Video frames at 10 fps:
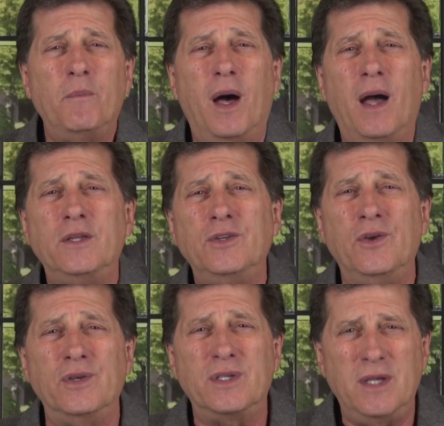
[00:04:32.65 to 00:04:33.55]
But
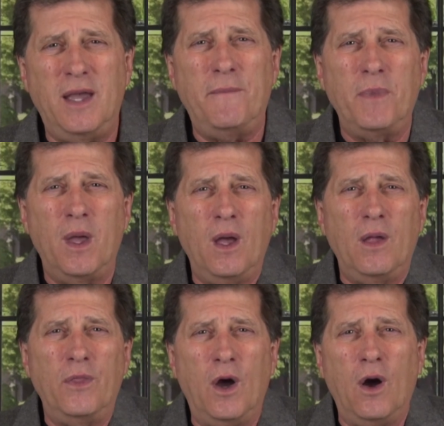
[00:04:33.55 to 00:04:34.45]
you see,
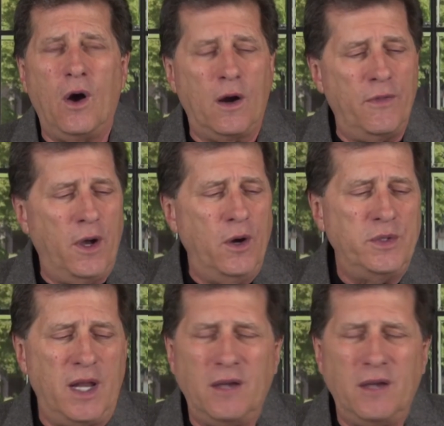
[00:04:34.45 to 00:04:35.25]
there are those,